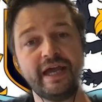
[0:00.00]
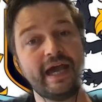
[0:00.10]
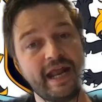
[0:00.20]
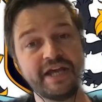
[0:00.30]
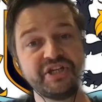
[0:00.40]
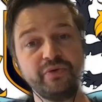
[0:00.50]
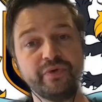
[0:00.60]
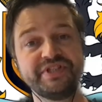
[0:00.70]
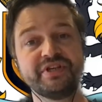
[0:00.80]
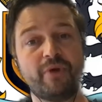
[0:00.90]
and actually
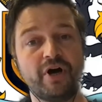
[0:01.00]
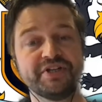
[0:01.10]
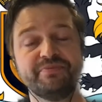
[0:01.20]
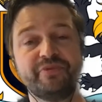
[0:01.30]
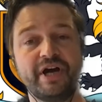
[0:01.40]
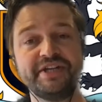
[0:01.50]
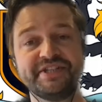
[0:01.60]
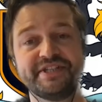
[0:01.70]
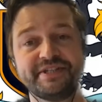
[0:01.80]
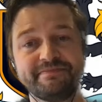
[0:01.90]
win some awesome
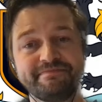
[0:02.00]
prizes.